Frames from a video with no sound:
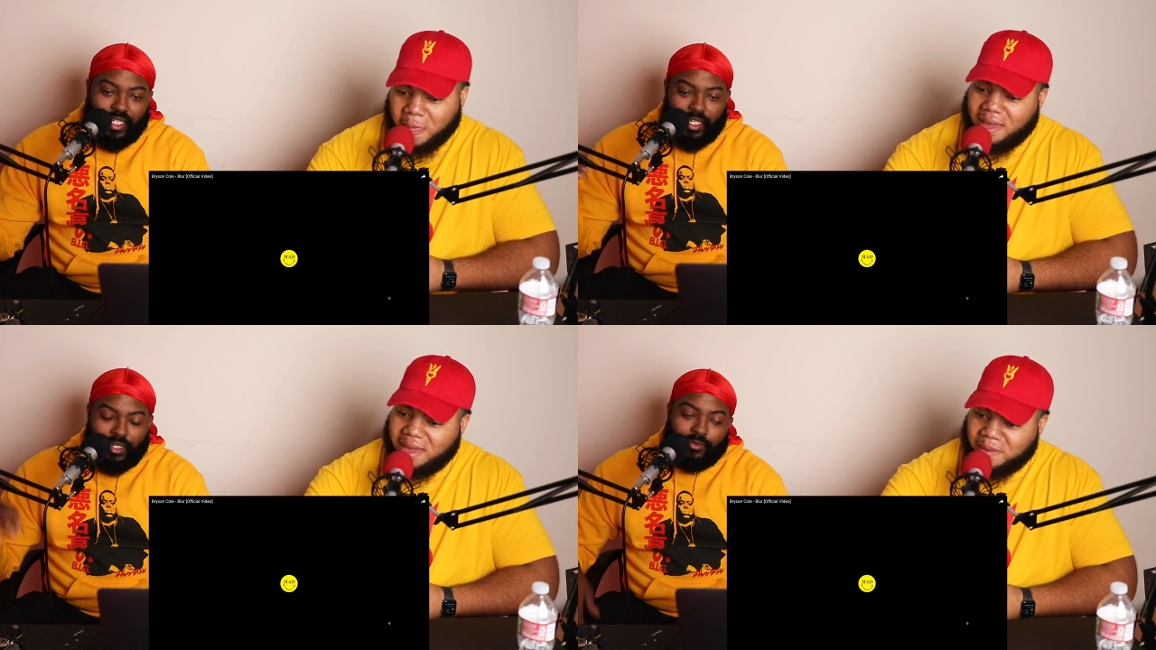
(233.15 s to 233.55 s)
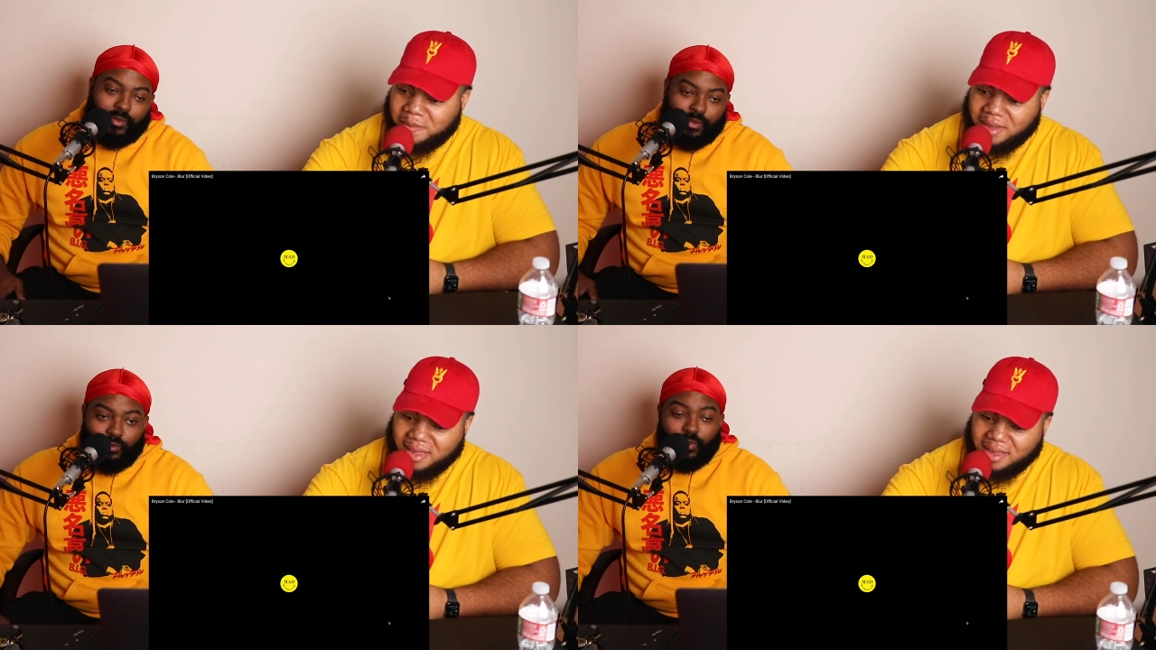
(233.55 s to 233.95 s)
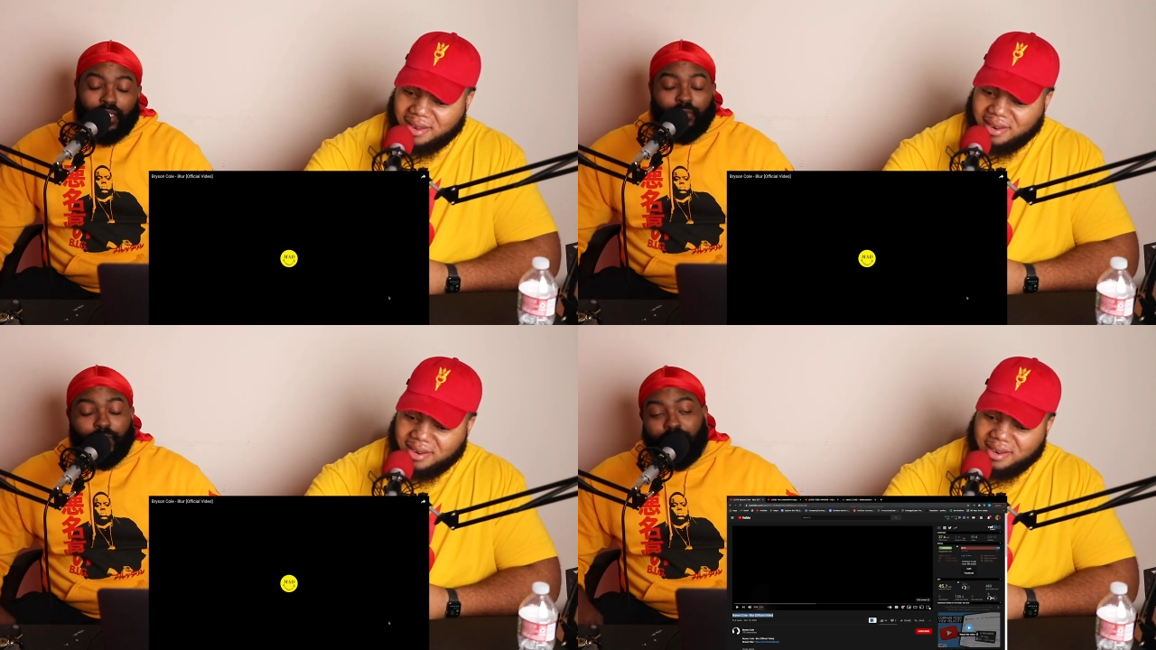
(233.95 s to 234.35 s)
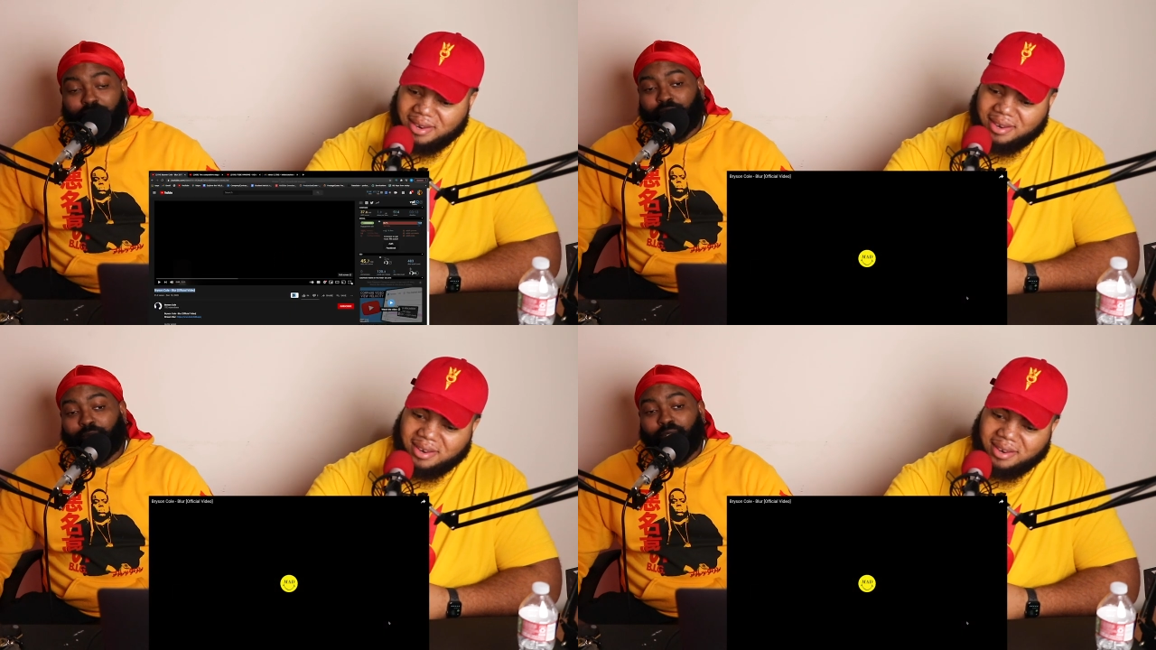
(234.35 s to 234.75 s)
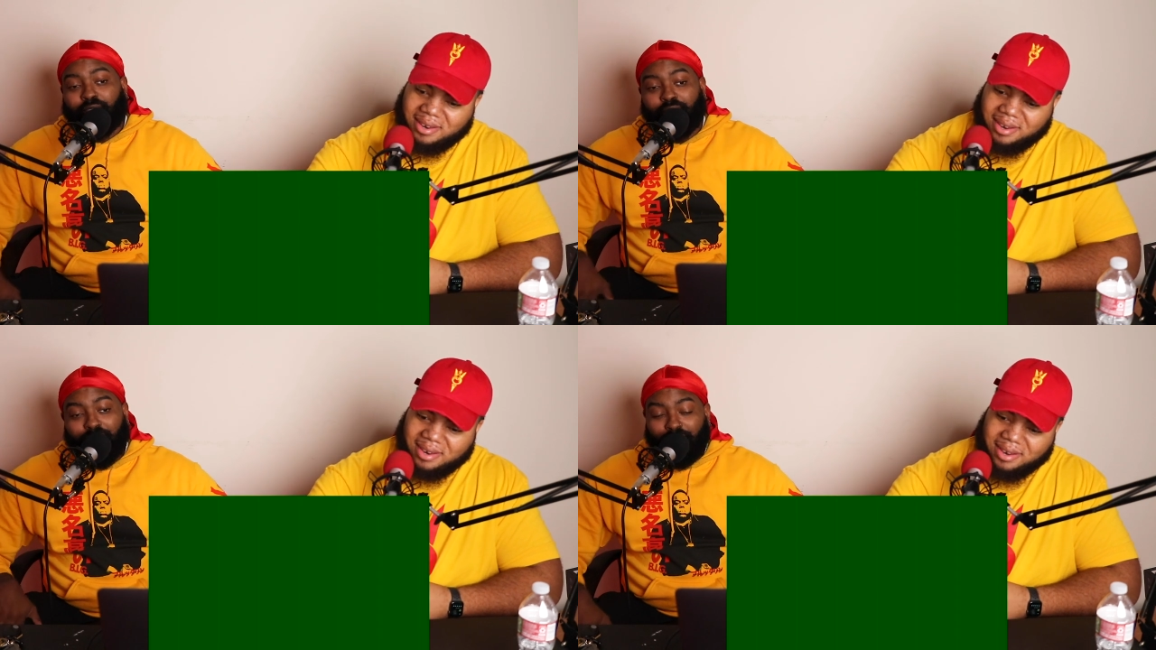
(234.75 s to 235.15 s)
Speaker 1: Hey man, rocking with this one,
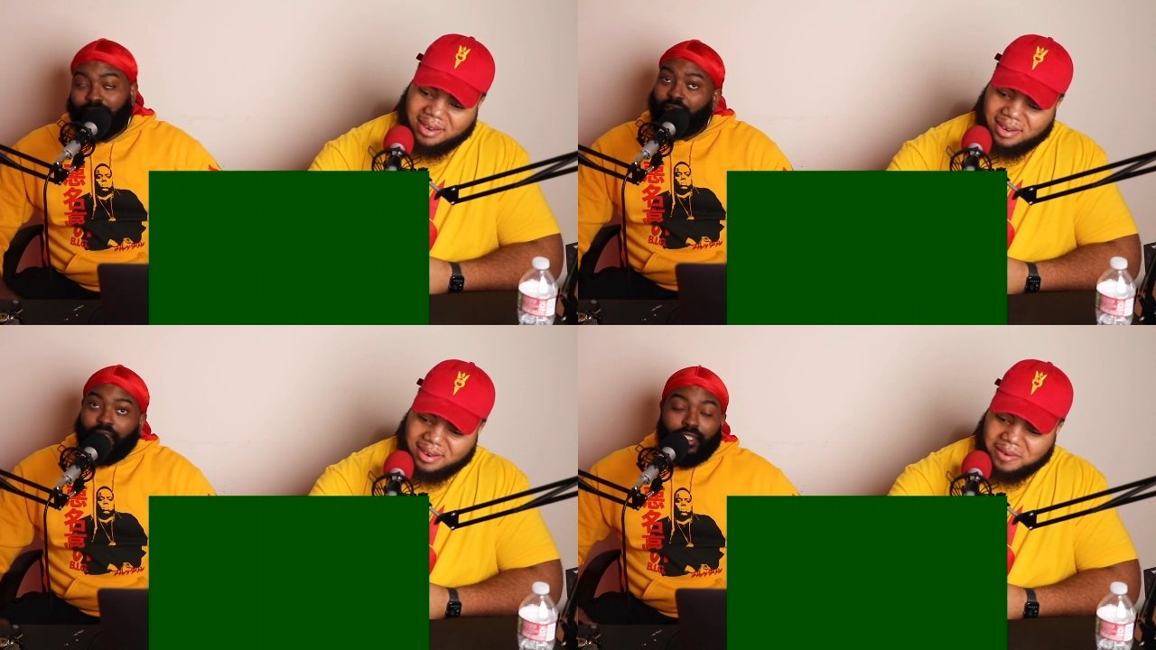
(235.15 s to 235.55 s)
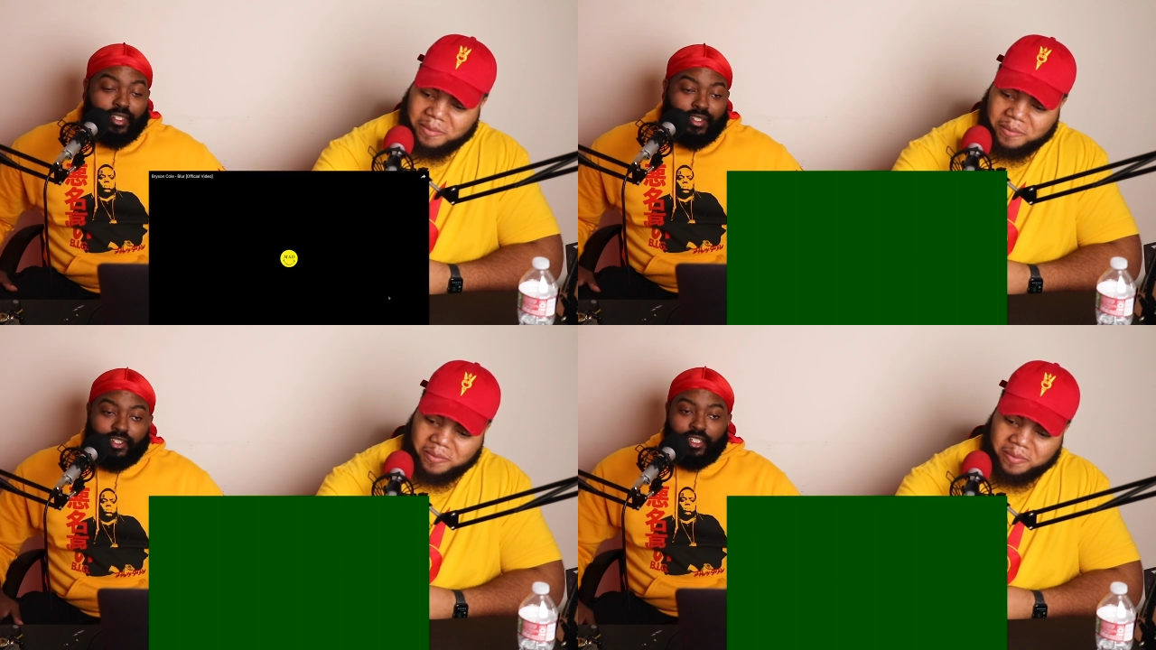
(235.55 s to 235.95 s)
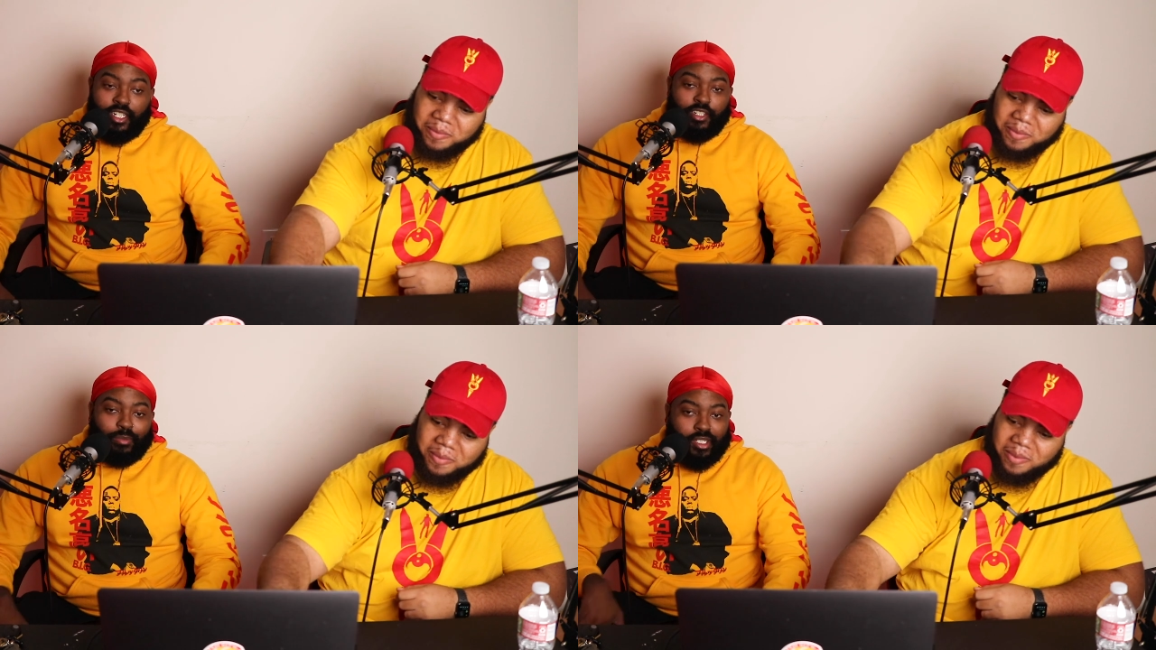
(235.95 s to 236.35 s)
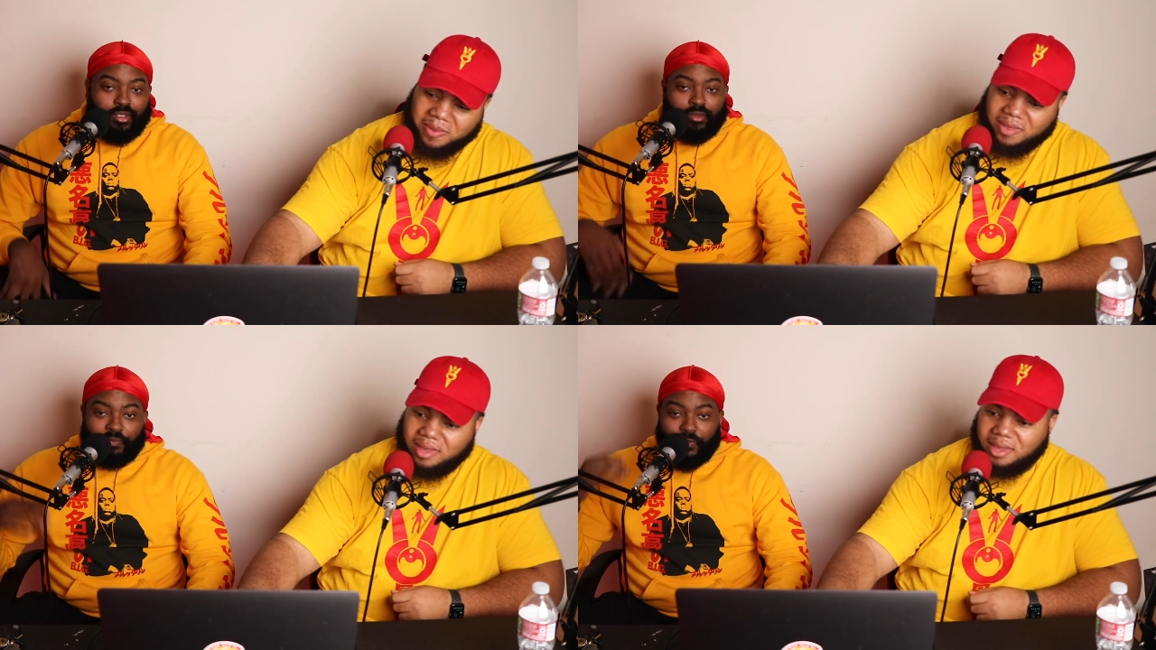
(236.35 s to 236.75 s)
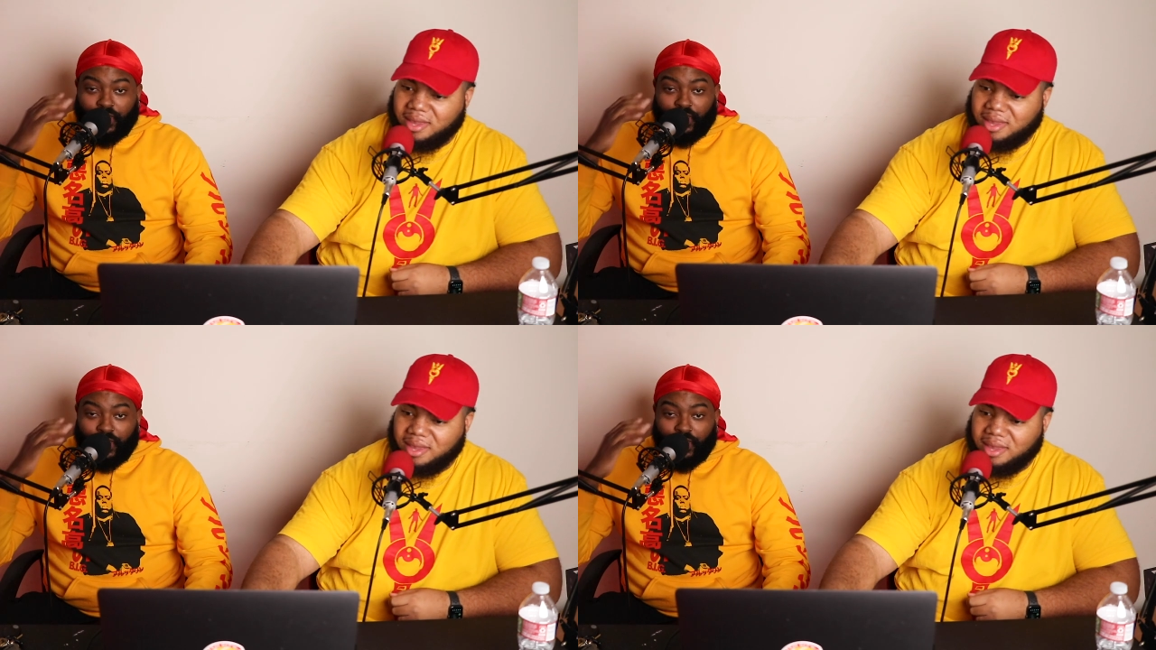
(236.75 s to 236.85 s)
man. This this is clutch, bro.